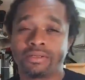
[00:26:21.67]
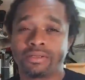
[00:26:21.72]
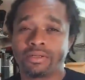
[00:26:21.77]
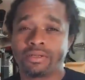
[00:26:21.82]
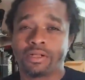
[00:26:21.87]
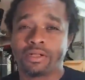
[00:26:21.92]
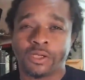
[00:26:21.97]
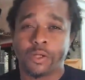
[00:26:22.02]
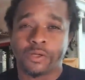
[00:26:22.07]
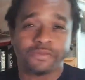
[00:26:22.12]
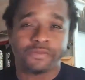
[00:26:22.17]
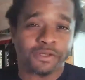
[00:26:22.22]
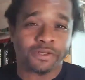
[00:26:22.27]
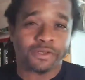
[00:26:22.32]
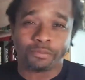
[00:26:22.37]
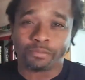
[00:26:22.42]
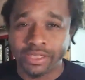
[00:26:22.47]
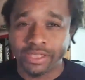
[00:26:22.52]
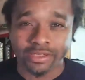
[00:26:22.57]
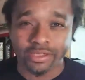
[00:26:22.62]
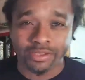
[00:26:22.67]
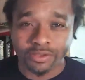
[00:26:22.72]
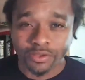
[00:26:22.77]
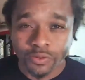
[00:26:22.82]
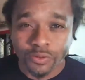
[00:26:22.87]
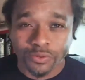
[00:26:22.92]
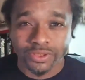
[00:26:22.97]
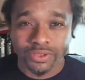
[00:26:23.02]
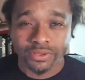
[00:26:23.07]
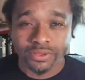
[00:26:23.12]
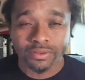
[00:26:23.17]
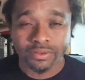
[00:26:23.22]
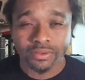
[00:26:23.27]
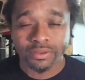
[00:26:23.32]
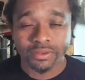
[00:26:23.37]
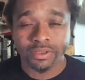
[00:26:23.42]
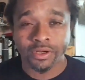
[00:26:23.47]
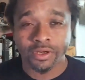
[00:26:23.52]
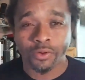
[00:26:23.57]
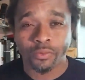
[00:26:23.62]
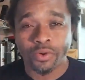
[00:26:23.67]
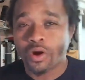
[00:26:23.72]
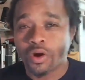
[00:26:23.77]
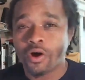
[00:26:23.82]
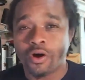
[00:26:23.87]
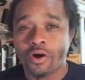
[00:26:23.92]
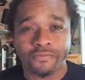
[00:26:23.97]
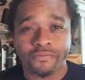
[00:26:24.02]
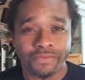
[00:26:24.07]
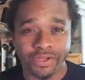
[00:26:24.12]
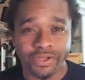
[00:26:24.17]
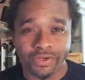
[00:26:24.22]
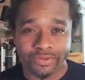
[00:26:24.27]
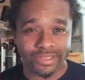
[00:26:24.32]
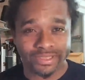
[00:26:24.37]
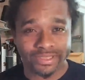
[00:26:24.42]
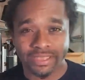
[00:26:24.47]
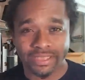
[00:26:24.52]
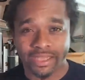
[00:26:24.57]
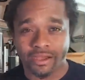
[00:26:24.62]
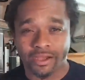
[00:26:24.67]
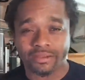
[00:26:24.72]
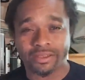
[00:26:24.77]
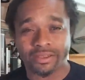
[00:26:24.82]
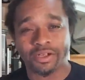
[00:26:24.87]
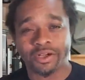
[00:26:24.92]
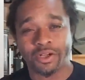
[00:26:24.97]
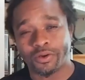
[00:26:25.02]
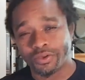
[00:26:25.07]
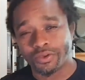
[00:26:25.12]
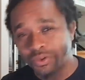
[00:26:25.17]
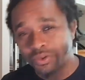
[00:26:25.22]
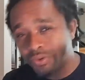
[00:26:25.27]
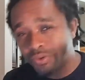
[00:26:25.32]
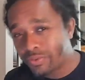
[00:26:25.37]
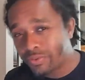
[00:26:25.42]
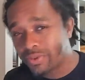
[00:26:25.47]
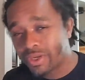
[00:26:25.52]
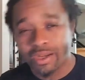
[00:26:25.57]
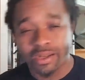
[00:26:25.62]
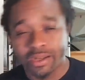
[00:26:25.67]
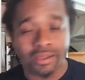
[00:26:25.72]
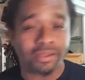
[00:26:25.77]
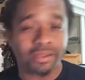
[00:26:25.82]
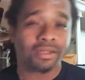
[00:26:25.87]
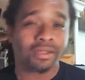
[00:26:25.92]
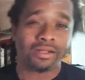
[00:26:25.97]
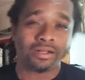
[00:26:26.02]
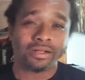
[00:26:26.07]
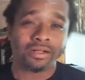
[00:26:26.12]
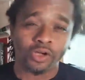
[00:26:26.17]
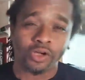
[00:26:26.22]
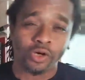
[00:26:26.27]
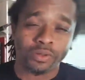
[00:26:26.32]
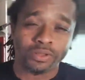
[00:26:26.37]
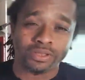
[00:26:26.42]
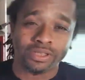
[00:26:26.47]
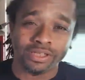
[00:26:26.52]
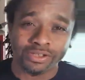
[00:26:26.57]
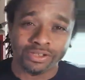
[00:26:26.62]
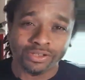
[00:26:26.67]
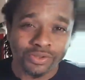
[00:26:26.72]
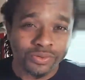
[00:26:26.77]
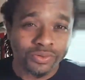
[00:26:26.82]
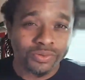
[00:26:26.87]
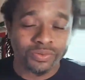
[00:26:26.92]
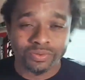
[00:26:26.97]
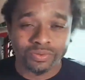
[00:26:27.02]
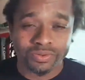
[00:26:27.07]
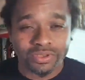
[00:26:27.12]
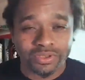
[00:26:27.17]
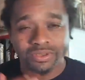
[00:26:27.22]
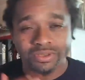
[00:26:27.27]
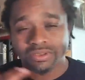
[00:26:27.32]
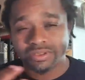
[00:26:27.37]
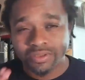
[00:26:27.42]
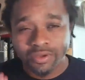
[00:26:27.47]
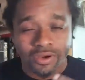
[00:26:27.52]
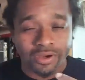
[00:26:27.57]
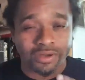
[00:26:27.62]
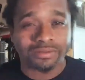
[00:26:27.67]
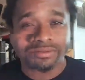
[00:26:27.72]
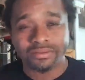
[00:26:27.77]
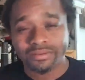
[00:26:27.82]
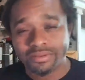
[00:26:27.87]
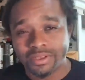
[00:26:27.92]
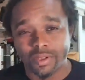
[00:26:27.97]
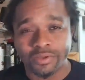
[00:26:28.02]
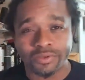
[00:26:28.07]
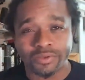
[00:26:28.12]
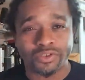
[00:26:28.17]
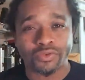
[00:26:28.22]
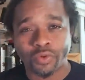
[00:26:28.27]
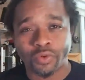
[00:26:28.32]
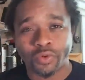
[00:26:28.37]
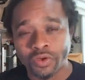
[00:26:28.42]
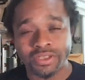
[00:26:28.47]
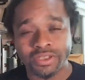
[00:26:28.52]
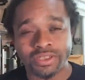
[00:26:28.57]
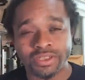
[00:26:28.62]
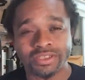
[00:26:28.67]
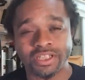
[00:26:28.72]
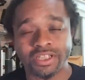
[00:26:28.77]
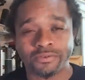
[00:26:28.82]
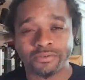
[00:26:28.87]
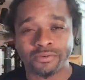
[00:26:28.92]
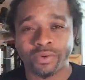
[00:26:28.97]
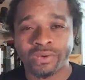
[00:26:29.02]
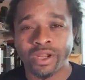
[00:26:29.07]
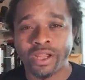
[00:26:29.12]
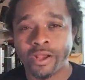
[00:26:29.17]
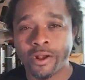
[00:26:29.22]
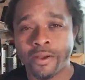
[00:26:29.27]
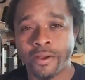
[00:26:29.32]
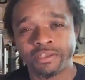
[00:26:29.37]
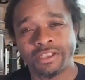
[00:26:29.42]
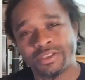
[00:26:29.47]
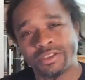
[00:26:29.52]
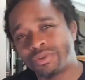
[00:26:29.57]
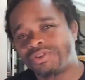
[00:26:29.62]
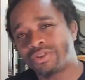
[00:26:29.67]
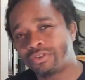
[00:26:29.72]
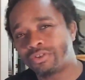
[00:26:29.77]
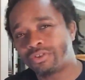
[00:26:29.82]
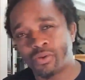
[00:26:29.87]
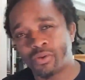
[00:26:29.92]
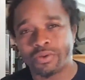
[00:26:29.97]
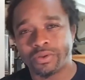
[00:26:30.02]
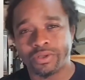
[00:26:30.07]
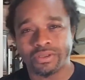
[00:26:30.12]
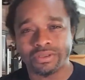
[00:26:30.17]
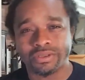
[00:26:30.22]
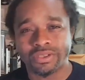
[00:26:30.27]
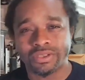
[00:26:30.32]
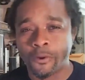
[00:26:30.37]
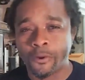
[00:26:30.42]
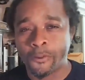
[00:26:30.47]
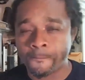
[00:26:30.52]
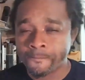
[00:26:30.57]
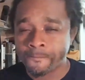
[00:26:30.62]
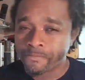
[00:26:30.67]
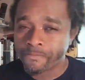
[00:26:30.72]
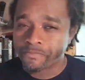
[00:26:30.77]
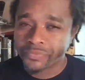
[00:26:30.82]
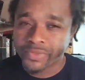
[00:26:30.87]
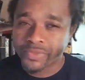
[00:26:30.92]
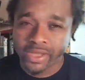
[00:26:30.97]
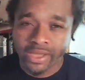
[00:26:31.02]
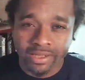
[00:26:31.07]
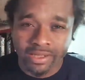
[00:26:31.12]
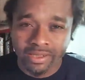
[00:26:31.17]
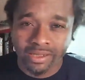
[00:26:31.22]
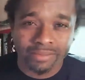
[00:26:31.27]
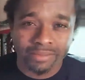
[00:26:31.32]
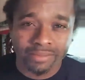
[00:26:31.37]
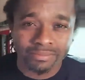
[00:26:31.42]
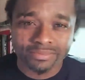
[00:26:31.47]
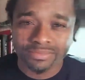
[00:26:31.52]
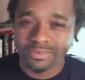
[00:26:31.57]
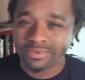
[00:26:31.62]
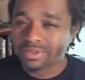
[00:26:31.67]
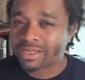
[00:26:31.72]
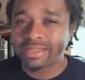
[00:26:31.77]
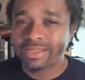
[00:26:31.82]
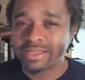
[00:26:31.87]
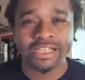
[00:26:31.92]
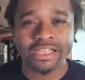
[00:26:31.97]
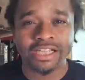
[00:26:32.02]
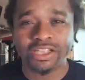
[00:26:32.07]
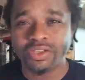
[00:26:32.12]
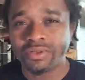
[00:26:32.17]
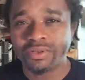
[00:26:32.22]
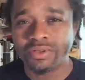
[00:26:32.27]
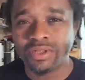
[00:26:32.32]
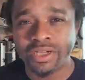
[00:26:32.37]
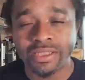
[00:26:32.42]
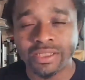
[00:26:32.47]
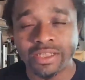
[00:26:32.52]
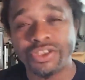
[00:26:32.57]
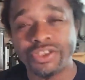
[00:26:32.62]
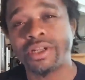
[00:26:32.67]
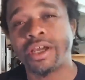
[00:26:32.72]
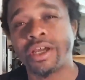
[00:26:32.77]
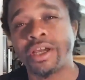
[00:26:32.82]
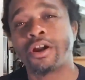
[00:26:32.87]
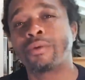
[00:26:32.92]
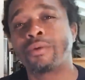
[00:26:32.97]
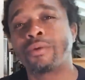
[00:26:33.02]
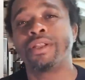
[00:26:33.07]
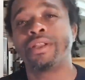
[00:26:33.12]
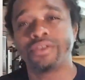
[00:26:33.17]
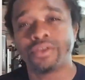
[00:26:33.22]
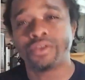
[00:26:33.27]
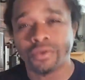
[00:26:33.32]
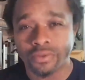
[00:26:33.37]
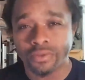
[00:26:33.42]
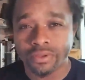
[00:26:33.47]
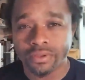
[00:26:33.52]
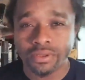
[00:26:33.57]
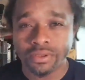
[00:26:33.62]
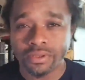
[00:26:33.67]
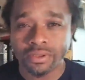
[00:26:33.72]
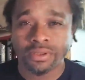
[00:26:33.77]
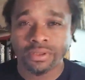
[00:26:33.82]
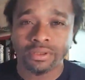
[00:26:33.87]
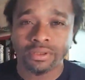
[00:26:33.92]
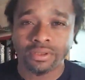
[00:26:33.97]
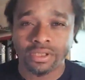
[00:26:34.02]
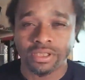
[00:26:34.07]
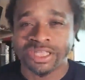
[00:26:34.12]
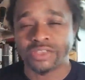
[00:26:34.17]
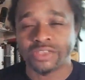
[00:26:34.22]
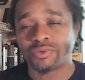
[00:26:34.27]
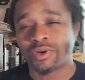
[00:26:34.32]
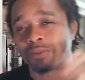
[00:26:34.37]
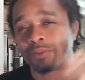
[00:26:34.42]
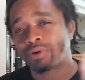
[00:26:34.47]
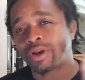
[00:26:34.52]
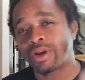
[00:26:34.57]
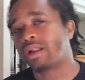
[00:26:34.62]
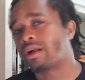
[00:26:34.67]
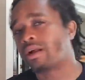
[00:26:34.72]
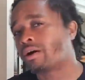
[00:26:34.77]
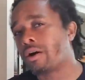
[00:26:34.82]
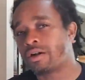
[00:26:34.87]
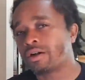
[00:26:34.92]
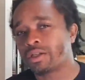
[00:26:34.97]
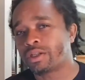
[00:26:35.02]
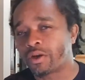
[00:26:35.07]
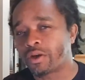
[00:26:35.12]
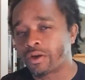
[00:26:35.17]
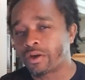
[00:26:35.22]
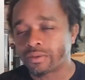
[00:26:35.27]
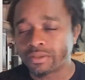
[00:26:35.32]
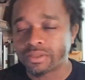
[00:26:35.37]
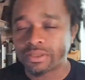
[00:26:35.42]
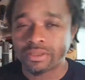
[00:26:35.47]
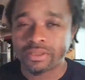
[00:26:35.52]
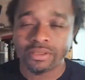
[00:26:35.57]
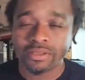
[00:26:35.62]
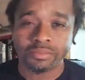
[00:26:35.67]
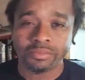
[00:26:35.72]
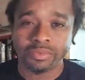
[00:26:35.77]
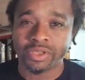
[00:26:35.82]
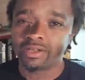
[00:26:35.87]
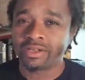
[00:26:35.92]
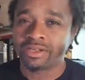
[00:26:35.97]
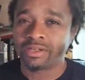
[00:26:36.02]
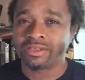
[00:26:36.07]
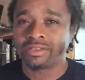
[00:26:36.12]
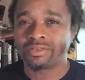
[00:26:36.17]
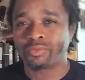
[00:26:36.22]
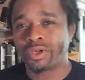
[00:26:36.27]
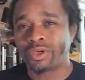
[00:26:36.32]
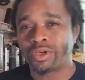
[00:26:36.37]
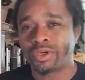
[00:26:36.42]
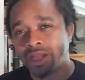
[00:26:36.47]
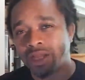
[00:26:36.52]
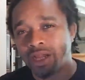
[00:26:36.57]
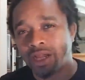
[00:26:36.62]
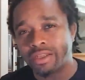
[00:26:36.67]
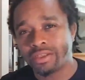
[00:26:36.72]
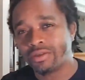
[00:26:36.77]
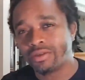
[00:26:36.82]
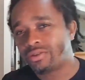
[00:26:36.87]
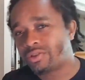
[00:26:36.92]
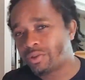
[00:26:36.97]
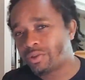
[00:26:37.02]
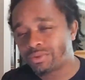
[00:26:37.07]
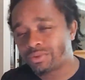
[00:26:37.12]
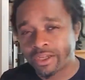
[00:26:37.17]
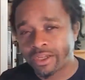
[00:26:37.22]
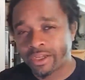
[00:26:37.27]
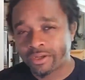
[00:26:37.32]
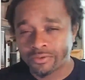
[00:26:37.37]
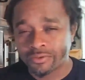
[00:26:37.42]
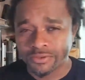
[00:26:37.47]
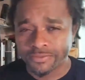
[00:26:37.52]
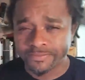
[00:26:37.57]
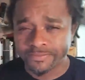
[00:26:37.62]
of the complete illusion. You know, we're all figuring this out. You know, you got to go within you to start, you know, swirling this stuff around. And this is what you're doing. So I ain't telling you nothing that you're not already doing. And that's why I'm proud of all y'all, because whether you got YouTube channels,